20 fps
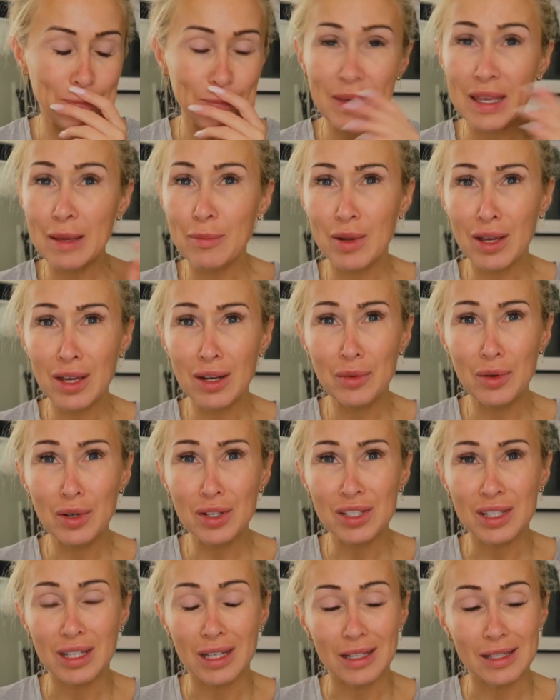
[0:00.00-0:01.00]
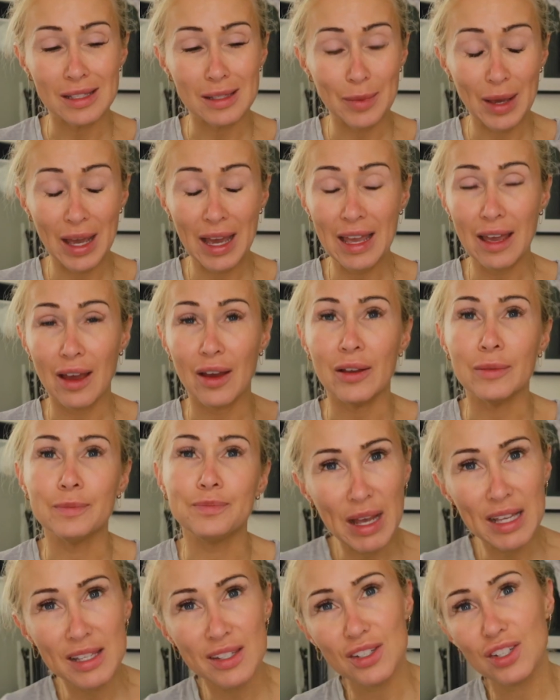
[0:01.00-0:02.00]
People are going to watch this, but hey ho,
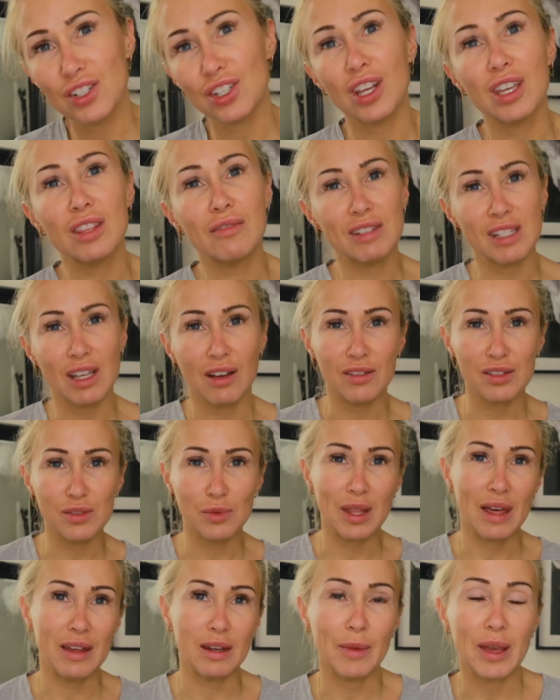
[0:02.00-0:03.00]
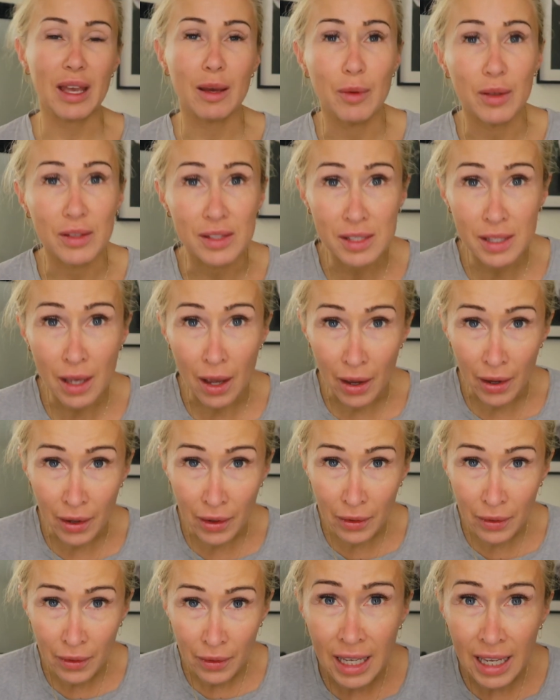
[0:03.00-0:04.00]
best to show you the results without any makeup on.
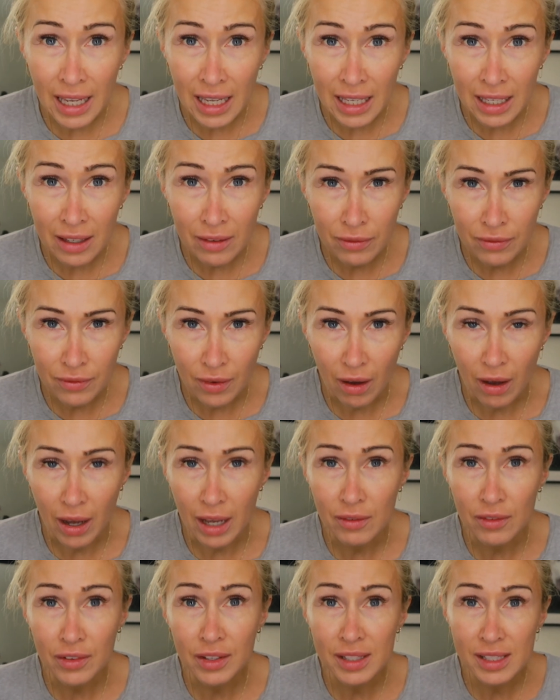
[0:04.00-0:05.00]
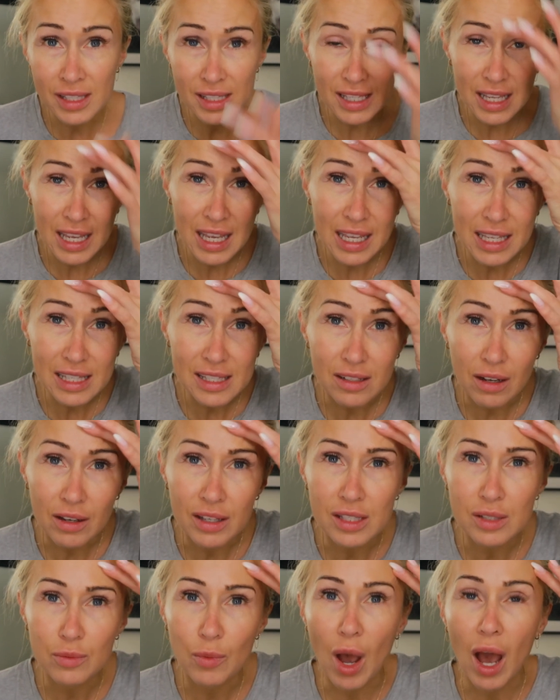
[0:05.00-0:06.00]
So day 5, you can see it's
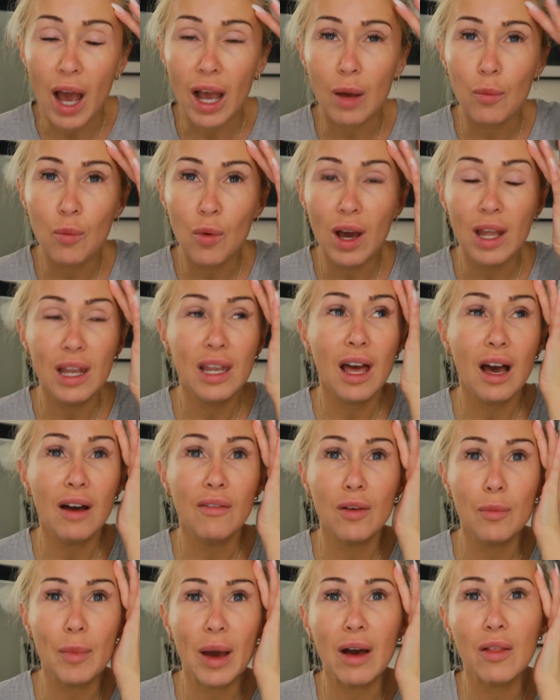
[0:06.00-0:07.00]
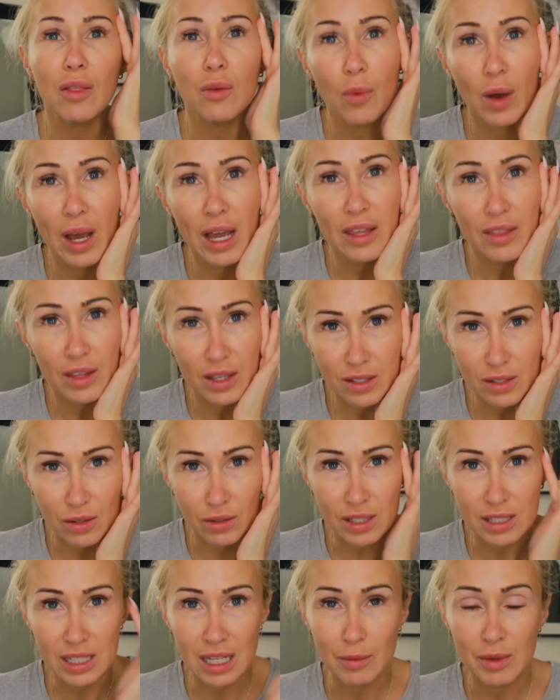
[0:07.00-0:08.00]
starting to work. And what I love about the way that
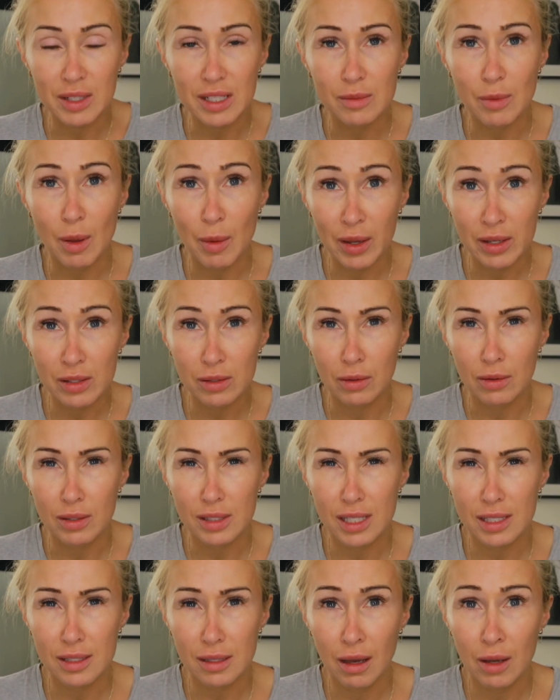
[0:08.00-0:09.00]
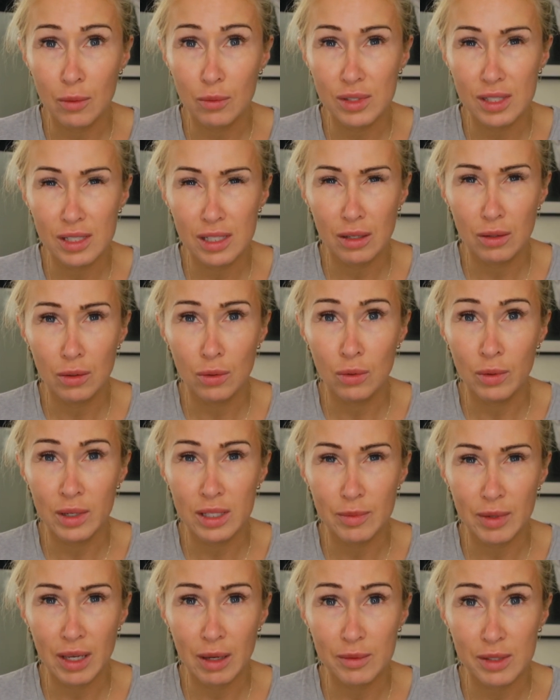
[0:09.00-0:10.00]
Dr. Nima does my Botox is that I will still
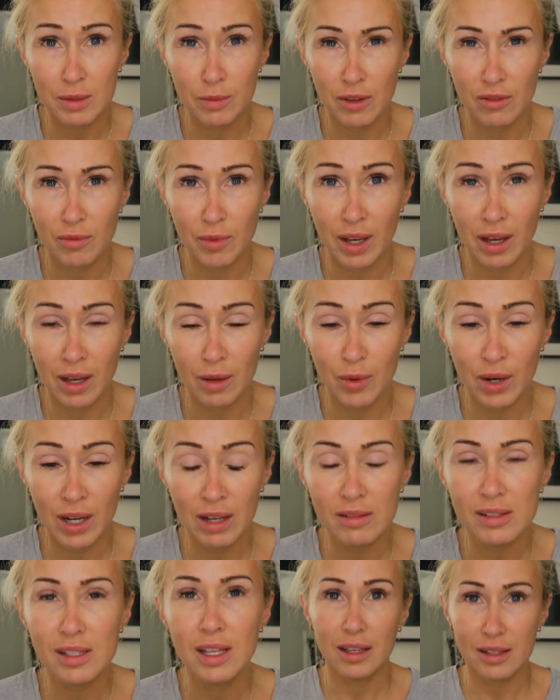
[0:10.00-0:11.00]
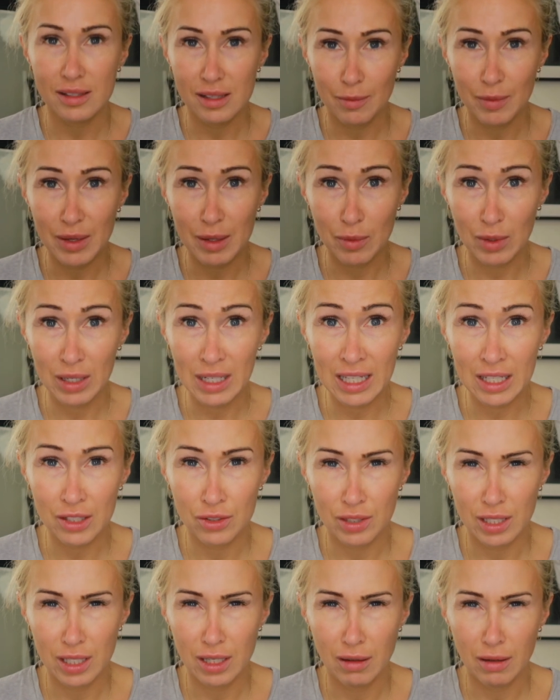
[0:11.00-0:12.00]
always be able to move my eyebrows. Like some people
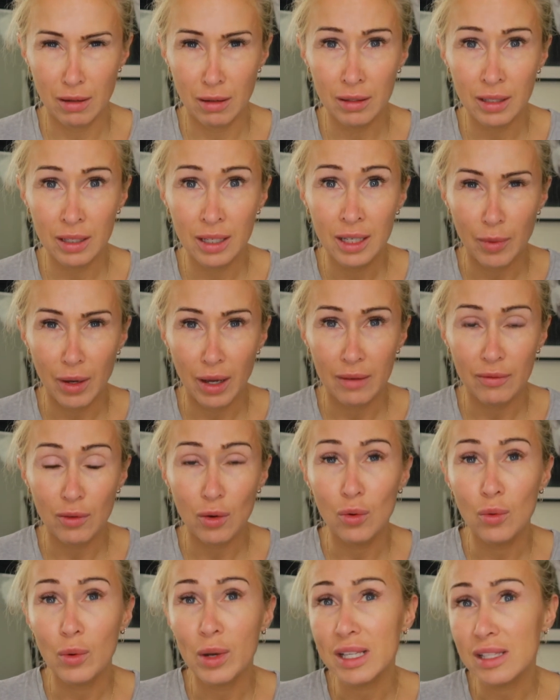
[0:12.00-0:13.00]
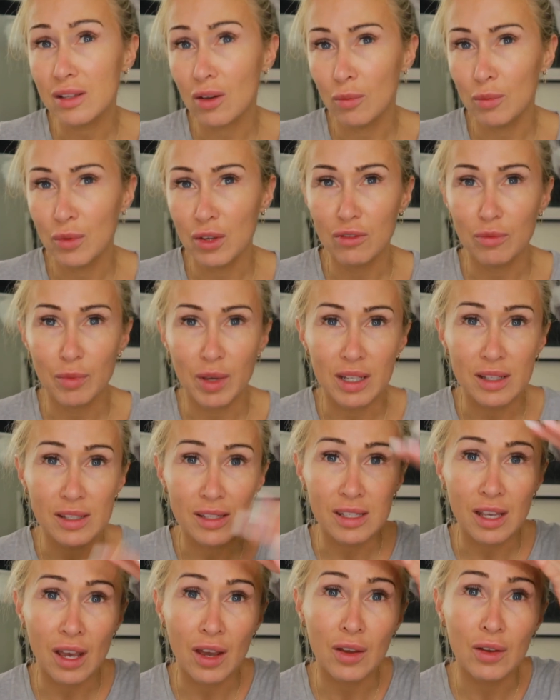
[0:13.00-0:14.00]
literally can't, but I've always got movement.
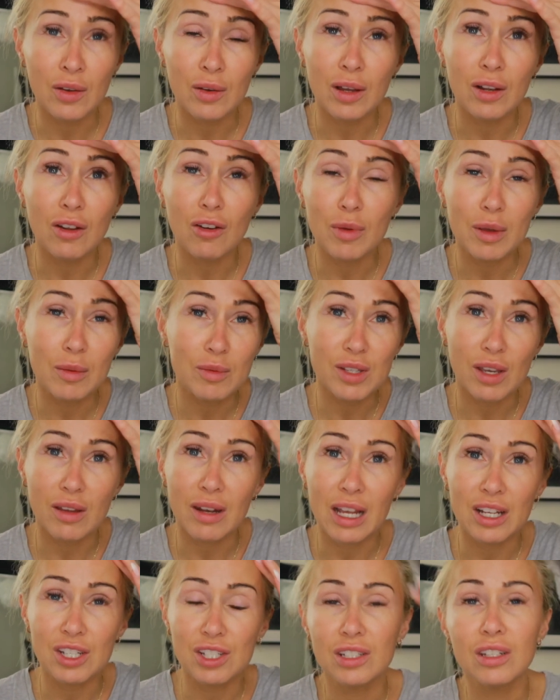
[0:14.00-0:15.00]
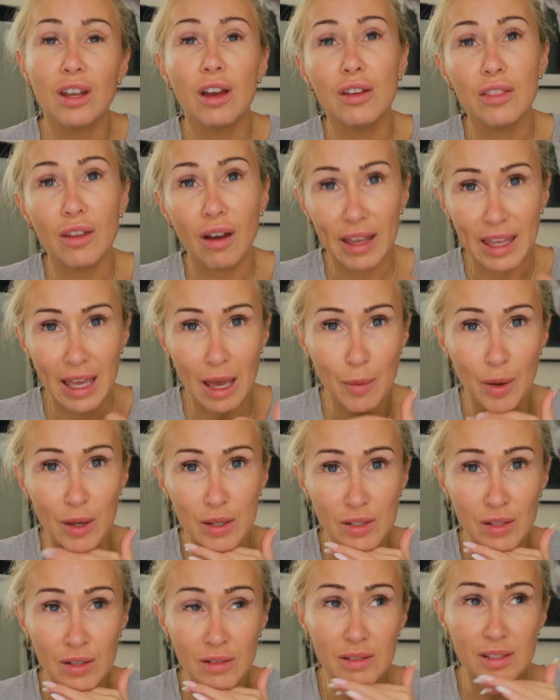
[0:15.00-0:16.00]
So a lot of people don't actually know that I get
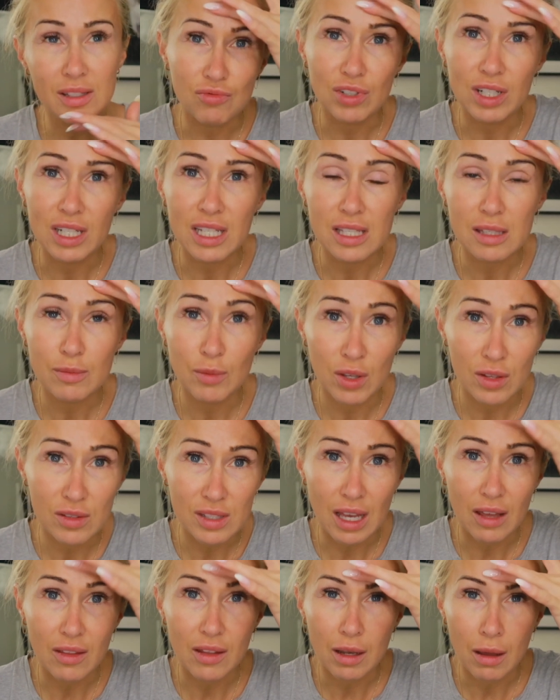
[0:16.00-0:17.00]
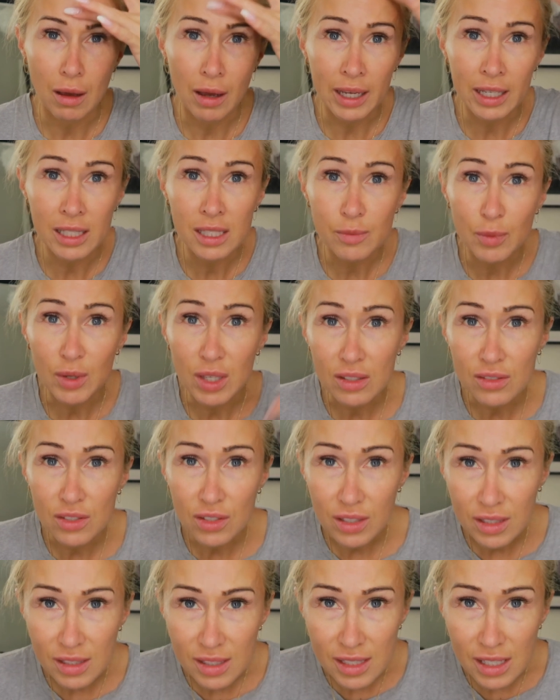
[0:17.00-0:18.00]
Botox. Really smooths out the lines, but as
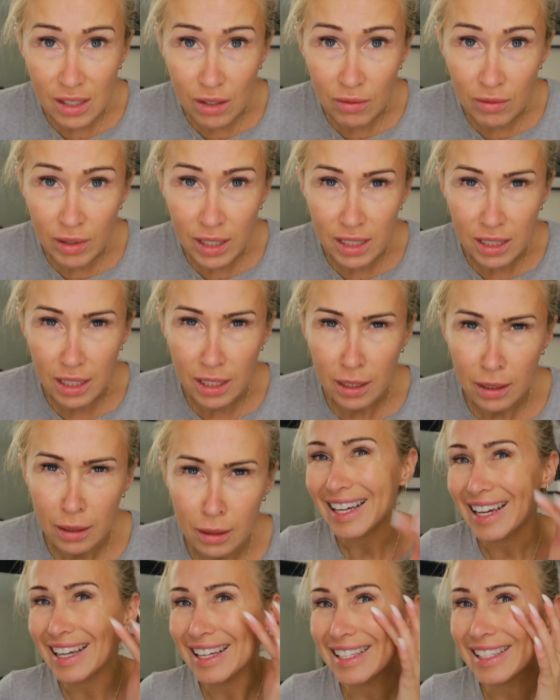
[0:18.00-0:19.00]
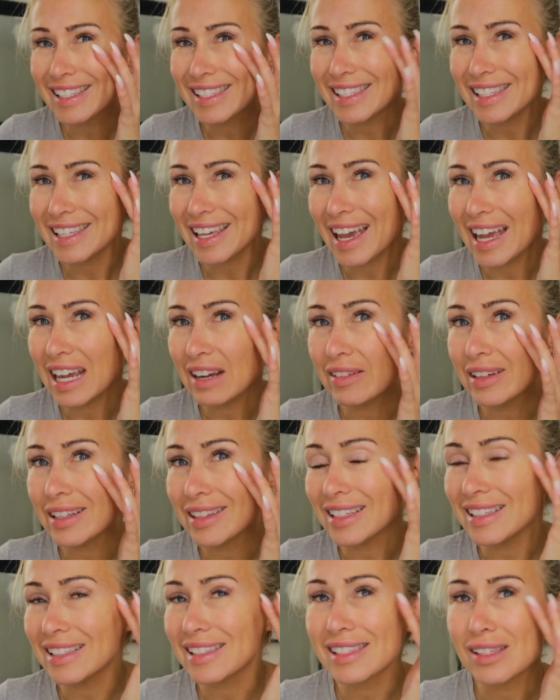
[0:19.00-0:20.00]
you can see already, that is the area
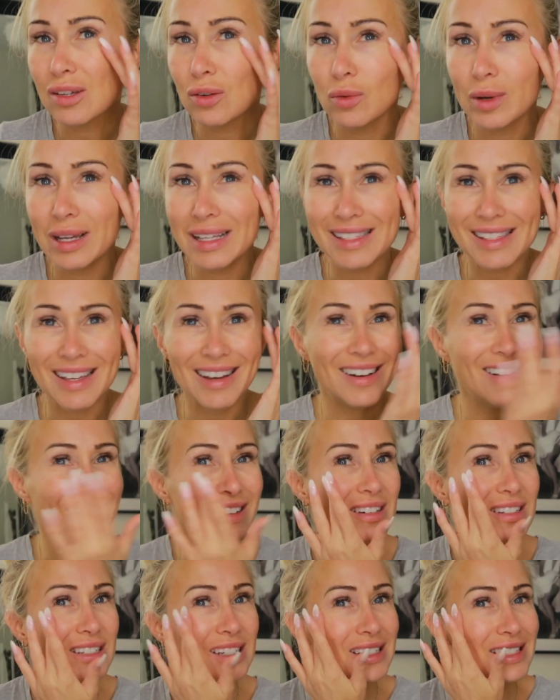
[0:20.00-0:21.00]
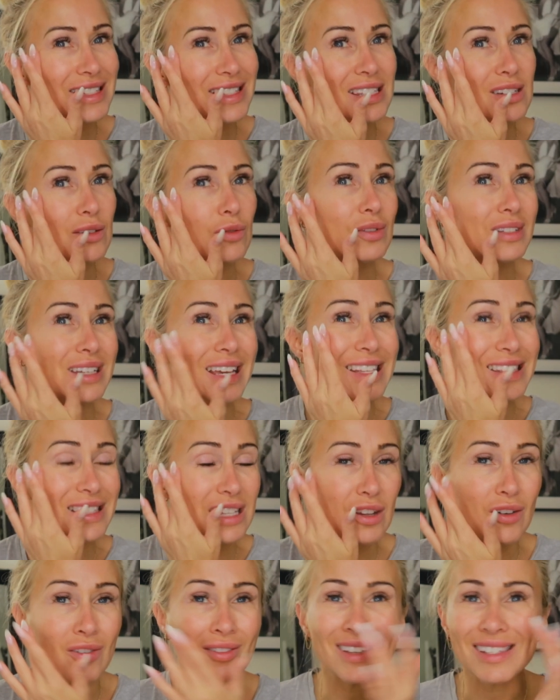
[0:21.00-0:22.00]
that's always the hardest, or takes the
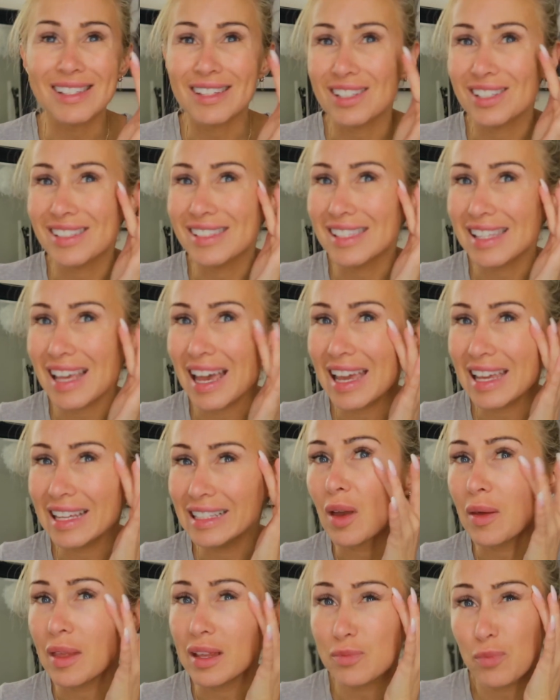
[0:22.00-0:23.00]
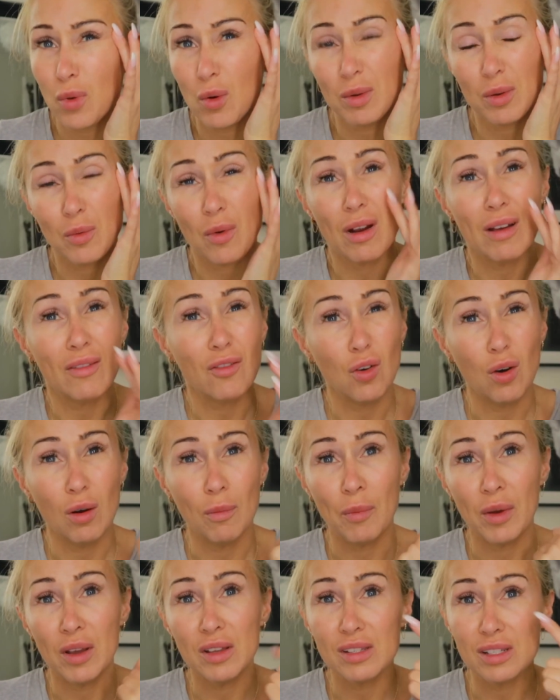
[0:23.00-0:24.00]
longest I should say, and that's probably where I've
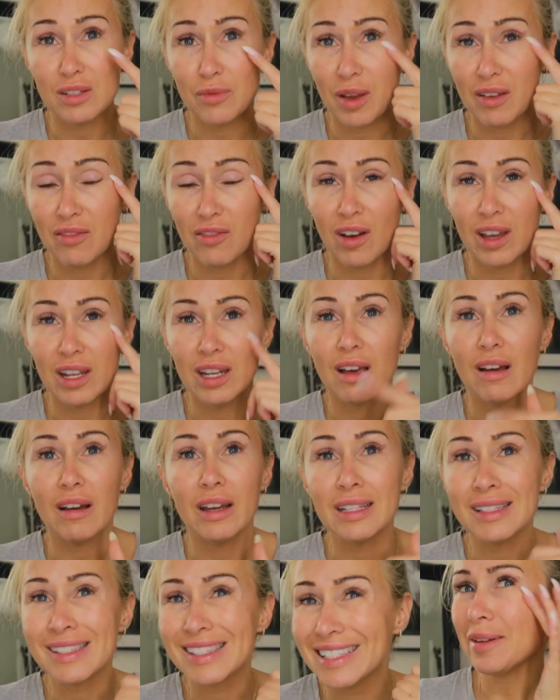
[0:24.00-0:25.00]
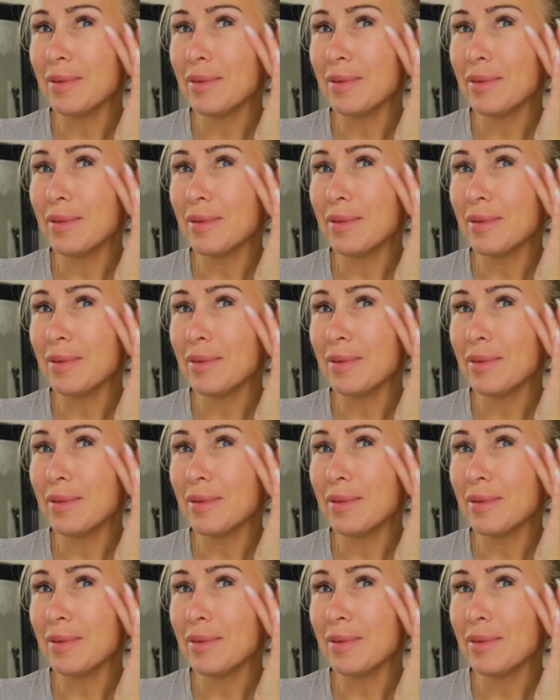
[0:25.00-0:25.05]
got most of my fine lines.